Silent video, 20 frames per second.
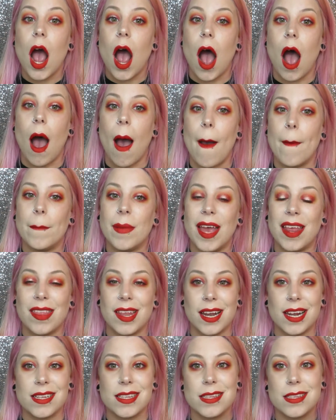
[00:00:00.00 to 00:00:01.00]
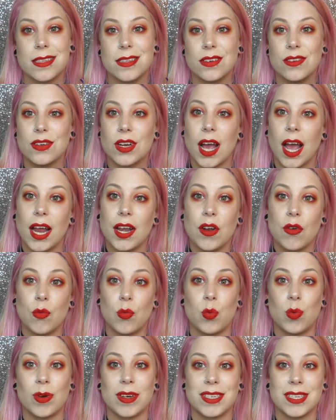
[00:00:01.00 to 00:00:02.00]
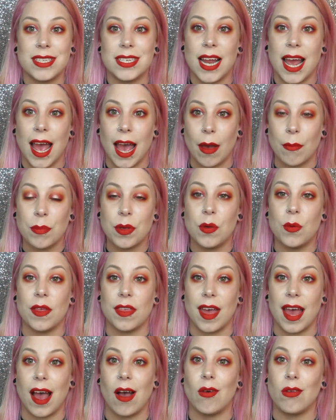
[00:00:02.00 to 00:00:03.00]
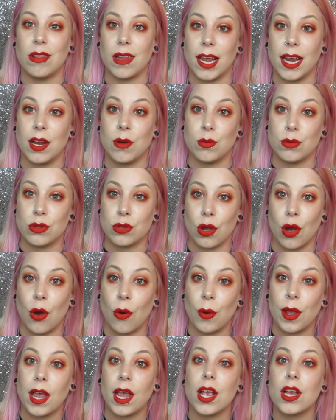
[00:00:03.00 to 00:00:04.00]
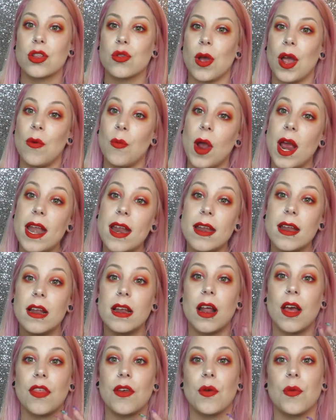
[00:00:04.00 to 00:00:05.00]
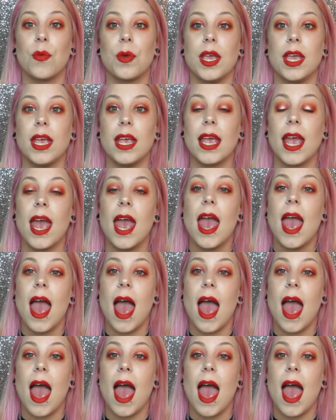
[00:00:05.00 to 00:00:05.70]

And then I still kind of wasn't happy with how light it was going, so I waited another week